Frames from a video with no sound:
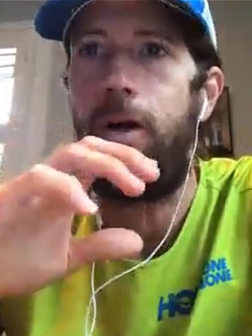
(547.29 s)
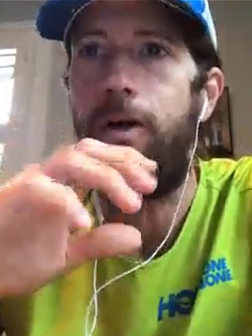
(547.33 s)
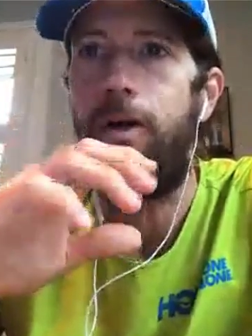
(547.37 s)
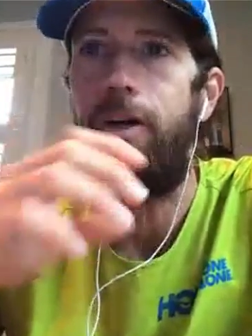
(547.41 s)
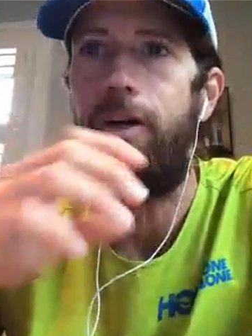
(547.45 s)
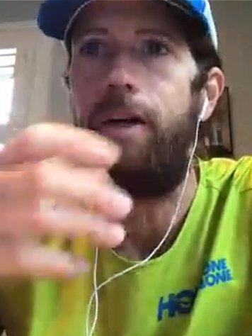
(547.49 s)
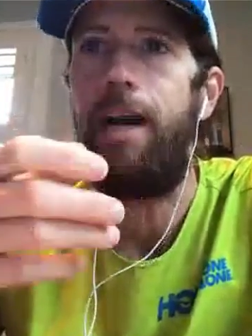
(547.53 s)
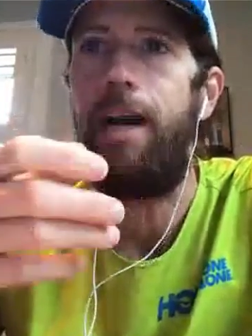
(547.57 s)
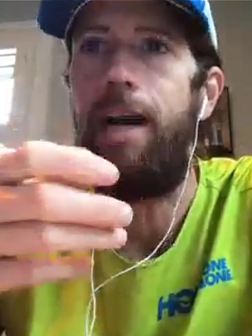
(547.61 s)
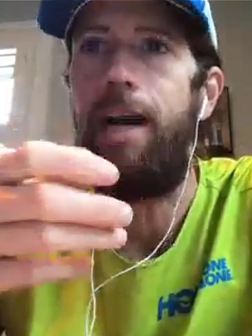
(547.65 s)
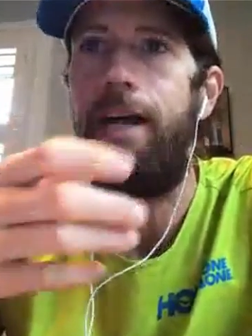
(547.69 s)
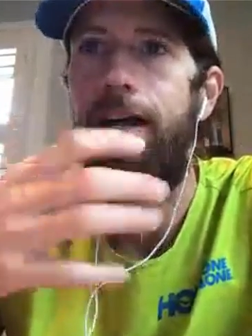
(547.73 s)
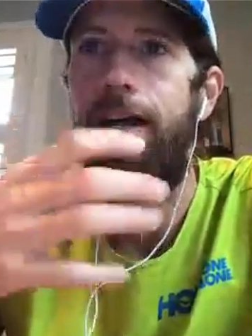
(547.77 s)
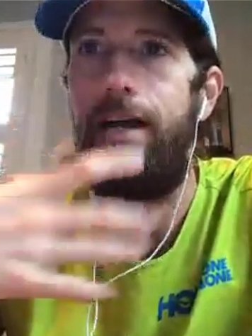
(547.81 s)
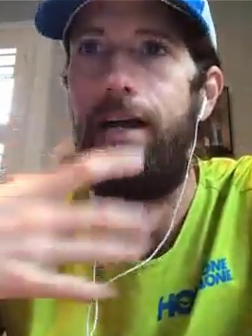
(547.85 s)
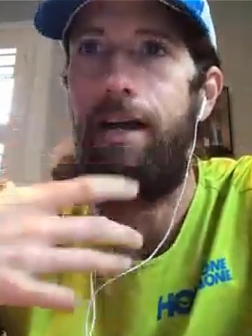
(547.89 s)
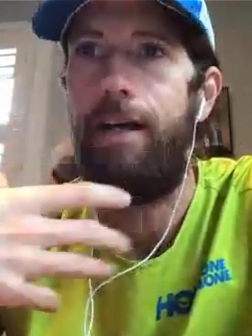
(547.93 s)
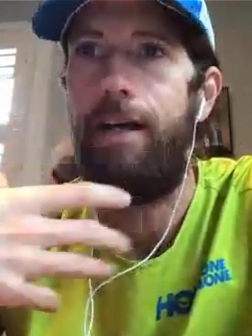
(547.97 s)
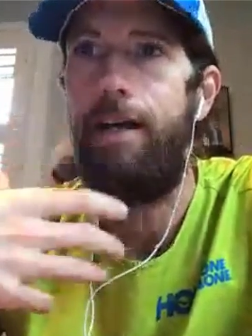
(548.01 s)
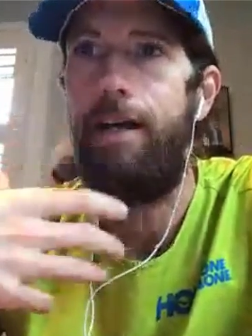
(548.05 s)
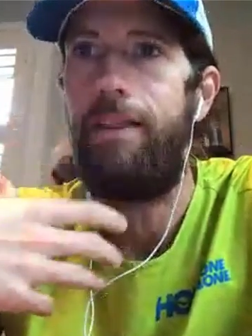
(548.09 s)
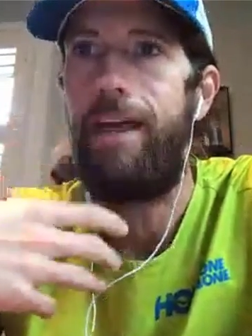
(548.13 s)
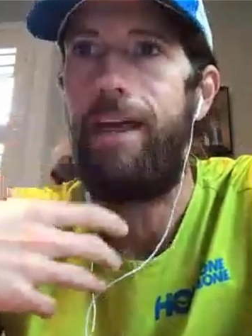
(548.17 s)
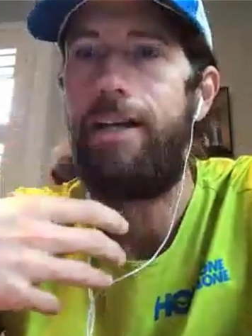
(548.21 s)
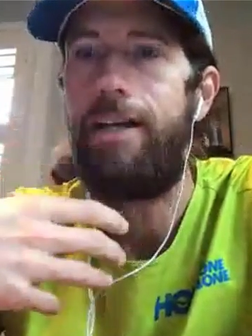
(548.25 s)
And
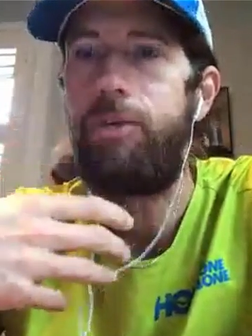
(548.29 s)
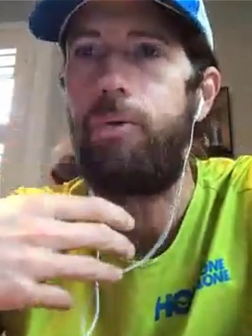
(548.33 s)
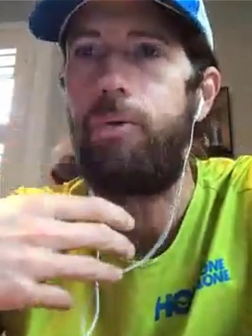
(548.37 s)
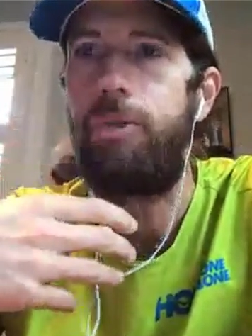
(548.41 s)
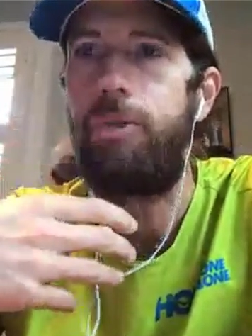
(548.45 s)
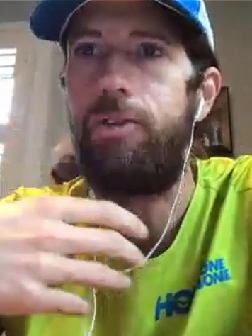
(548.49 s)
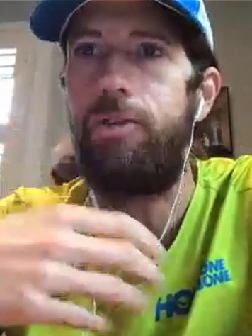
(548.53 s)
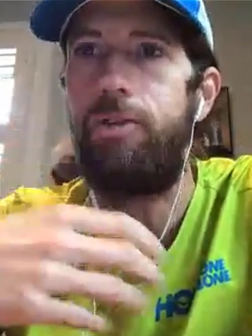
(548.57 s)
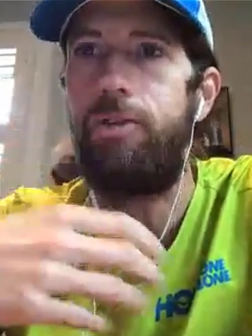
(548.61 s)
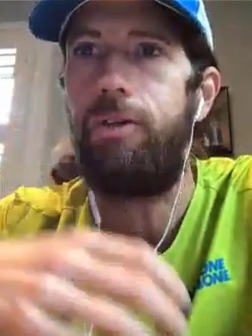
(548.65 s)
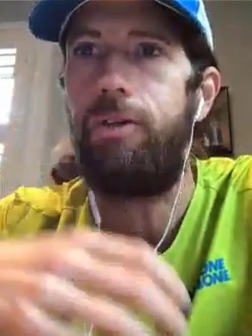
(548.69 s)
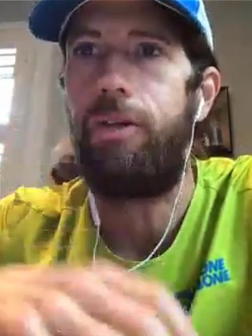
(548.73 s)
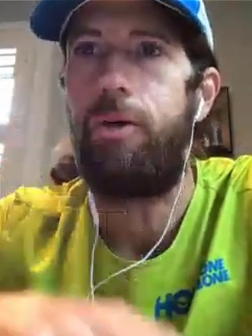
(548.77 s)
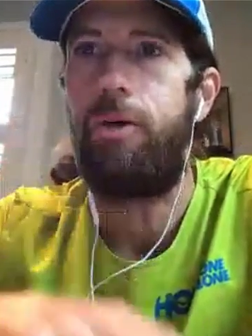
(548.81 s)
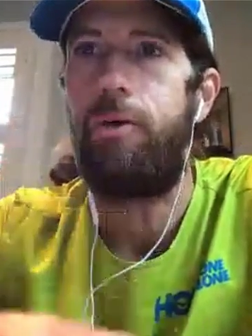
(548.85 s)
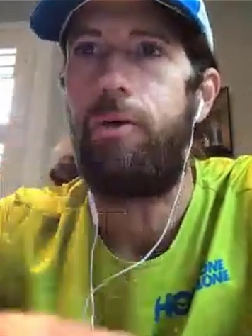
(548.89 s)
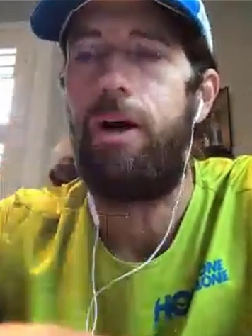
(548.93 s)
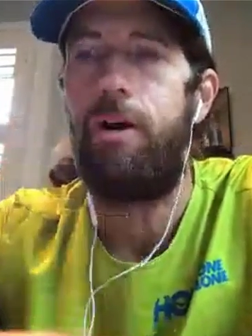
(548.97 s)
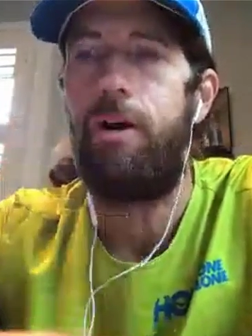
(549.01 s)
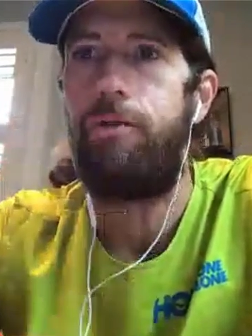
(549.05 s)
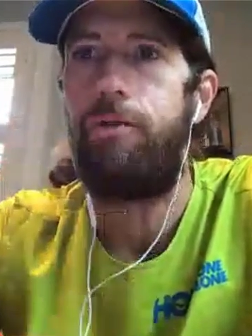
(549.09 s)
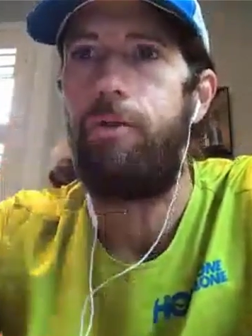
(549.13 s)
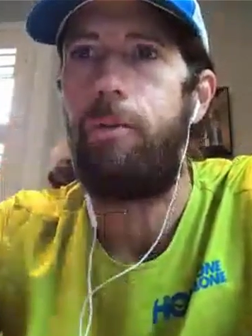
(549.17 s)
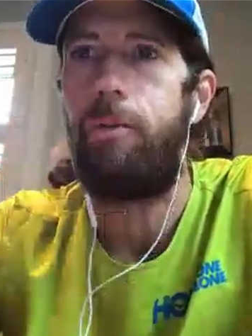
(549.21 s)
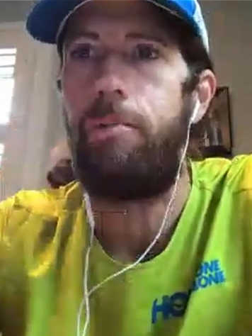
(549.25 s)
that's worked really well for
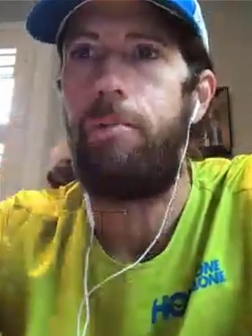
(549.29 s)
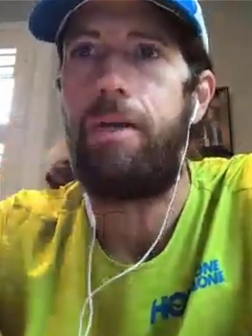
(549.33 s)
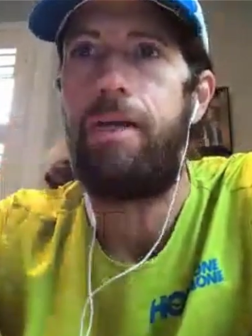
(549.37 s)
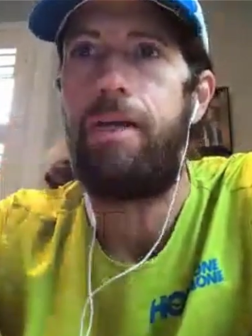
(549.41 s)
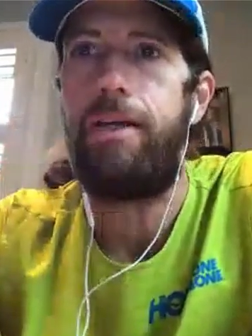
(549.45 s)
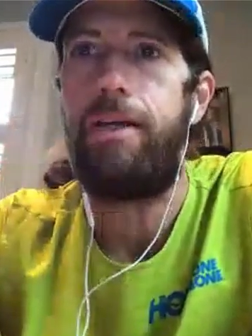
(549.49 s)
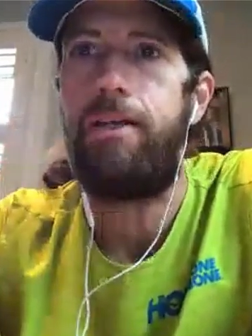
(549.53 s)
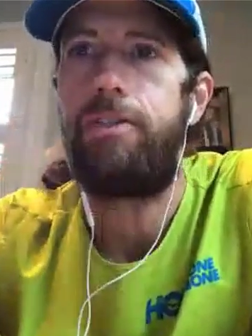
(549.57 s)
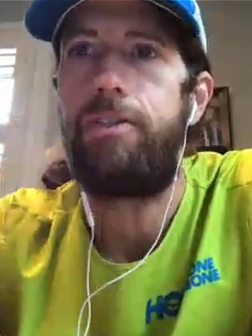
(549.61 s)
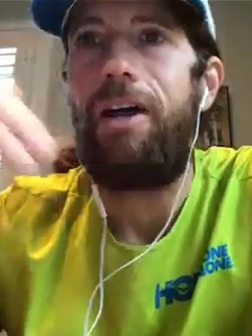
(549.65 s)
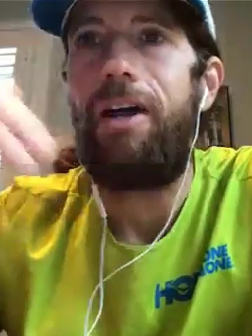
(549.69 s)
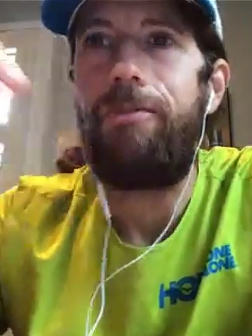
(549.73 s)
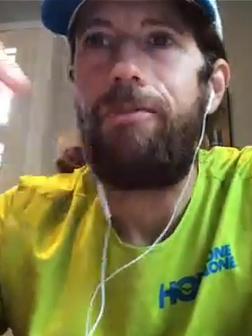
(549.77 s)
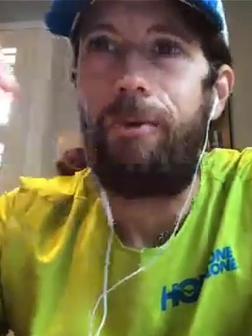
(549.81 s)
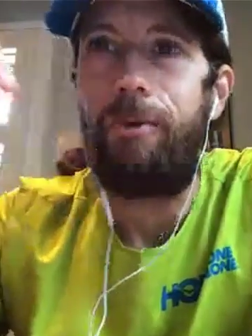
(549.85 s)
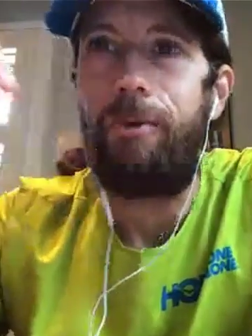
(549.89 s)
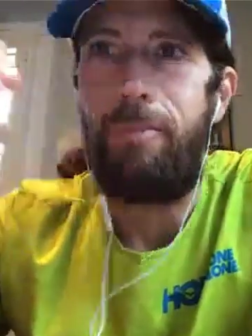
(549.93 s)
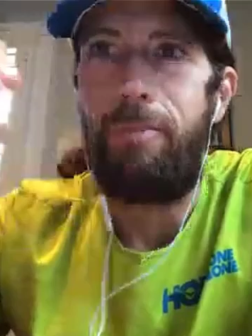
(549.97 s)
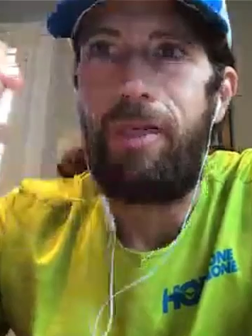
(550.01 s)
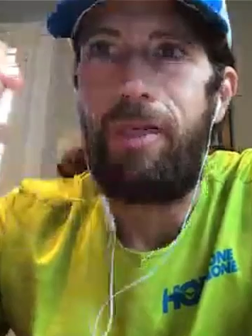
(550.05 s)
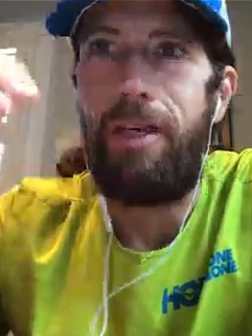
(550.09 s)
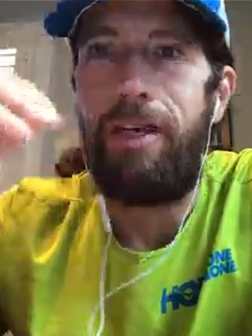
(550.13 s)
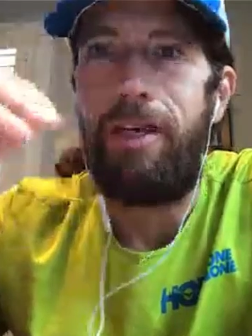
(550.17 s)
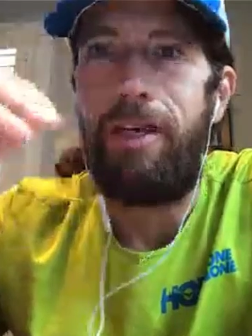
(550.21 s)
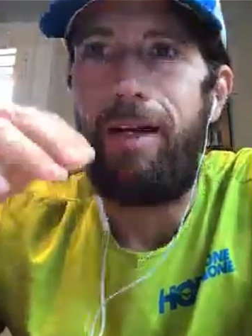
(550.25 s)
me. So I
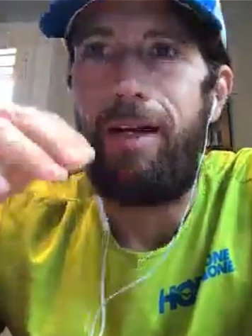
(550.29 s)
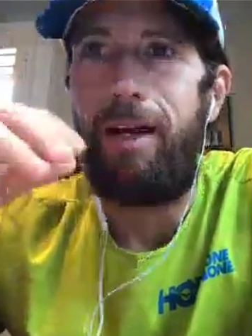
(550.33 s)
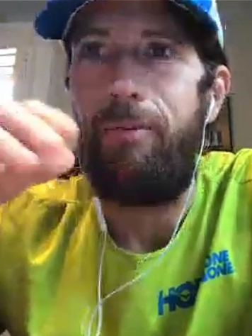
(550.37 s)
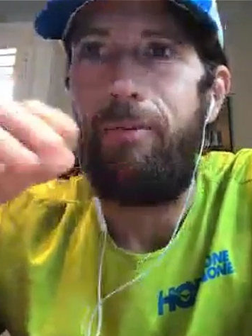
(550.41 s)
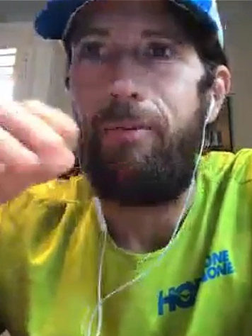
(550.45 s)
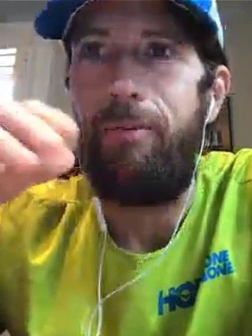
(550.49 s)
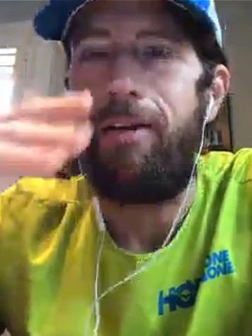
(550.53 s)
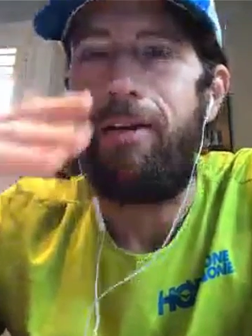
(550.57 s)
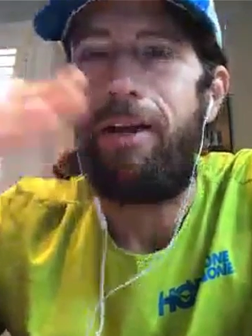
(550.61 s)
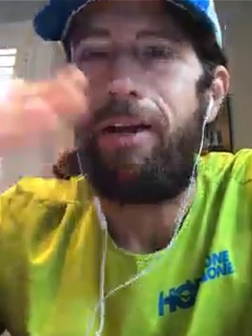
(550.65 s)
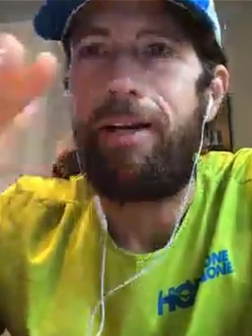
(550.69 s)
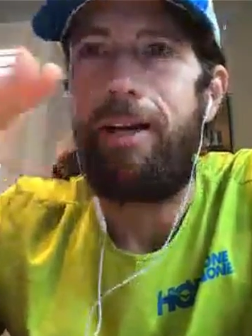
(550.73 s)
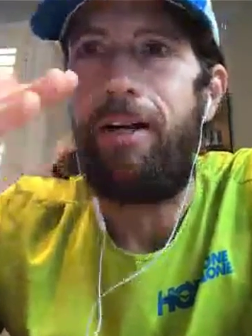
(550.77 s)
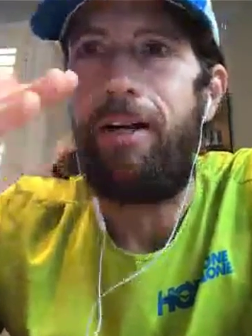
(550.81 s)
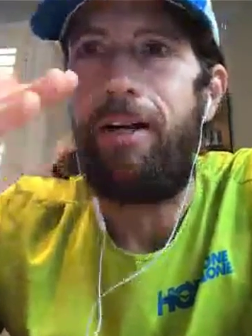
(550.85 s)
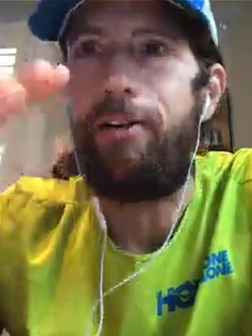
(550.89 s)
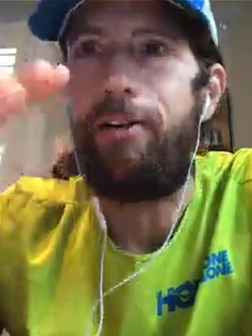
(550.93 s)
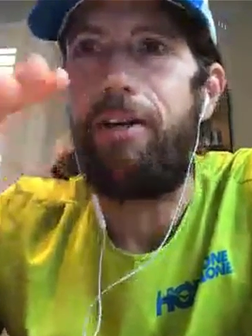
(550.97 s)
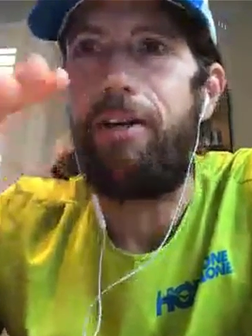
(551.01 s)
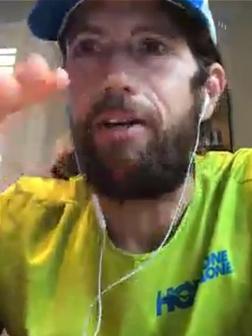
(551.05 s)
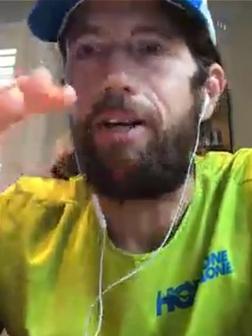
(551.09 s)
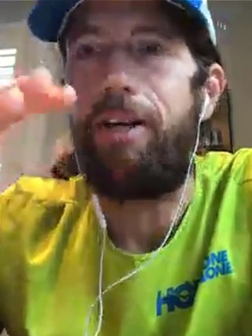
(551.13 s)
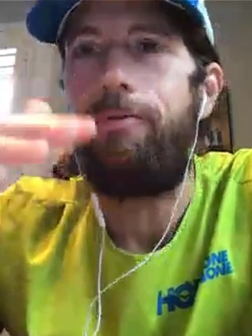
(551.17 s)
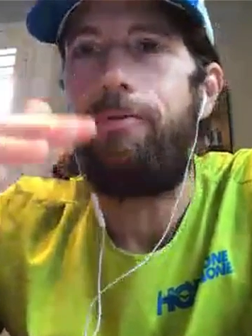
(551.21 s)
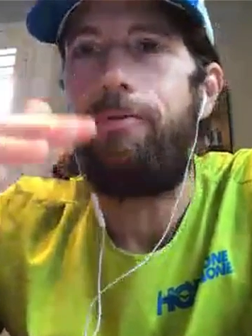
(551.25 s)
weigh like
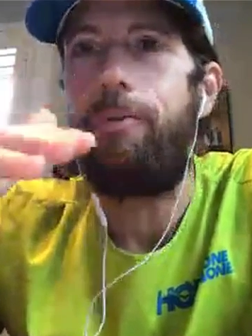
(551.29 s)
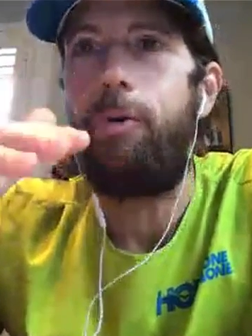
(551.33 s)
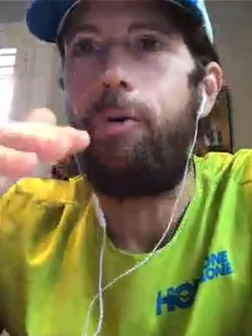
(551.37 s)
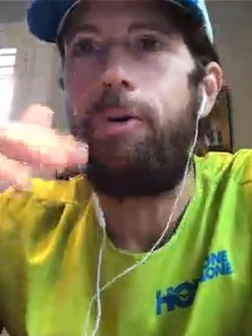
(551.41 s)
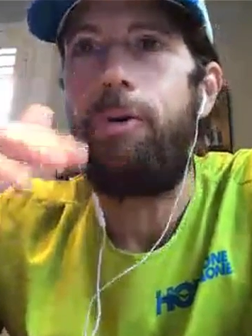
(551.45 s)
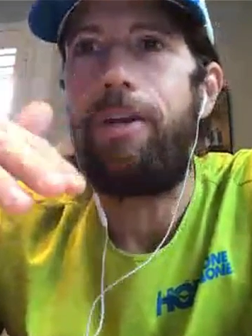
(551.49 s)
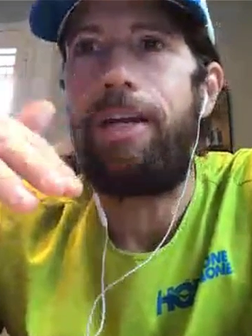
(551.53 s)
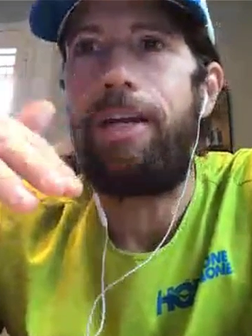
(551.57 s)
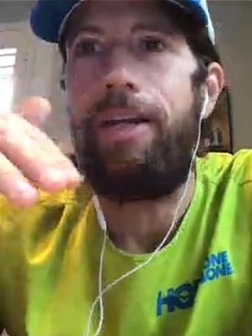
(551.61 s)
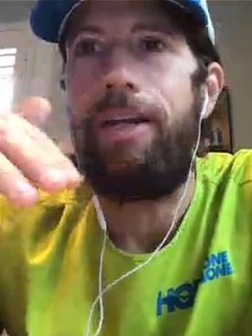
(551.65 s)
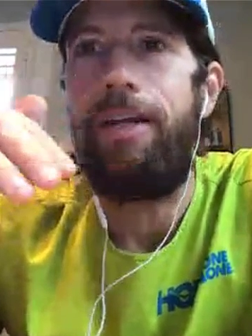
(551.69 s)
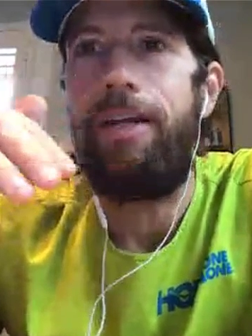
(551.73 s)
140